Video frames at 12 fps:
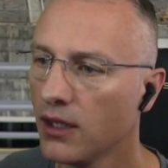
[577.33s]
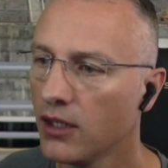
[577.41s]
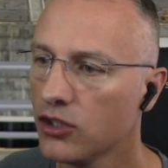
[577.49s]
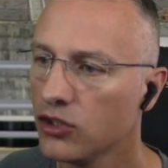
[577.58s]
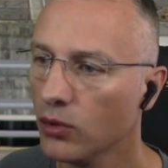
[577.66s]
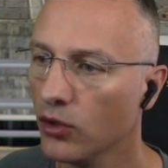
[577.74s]

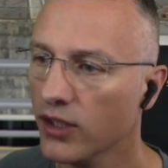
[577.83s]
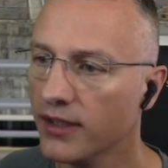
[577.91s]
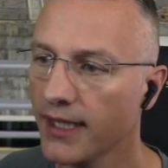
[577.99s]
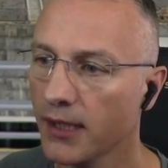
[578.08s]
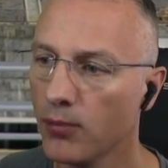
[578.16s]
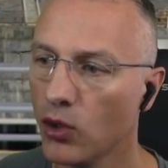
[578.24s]
So we've got the
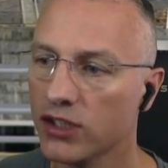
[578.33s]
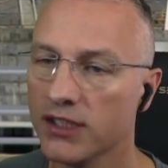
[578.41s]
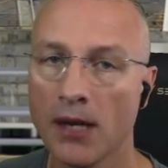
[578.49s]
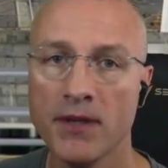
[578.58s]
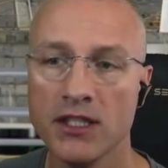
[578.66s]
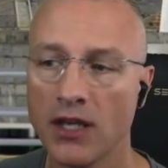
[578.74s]
tick boxes,
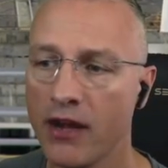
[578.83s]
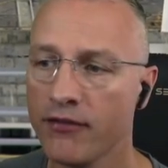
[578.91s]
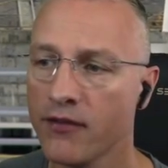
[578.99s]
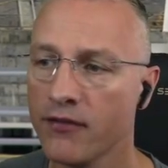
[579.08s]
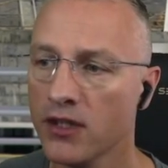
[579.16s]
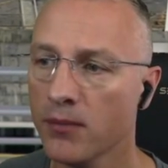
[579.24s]
that means I've
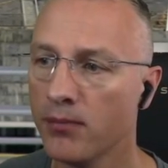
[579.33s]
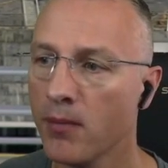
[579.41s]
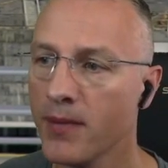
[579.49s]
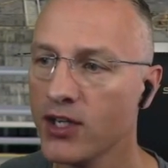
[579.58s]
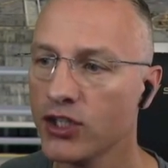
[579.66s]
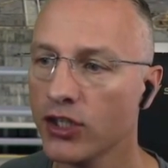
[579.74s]
given them
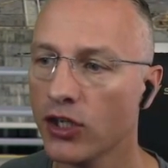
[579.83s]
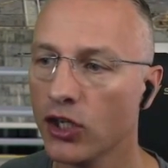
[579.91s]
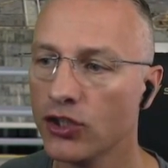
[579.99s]
permission to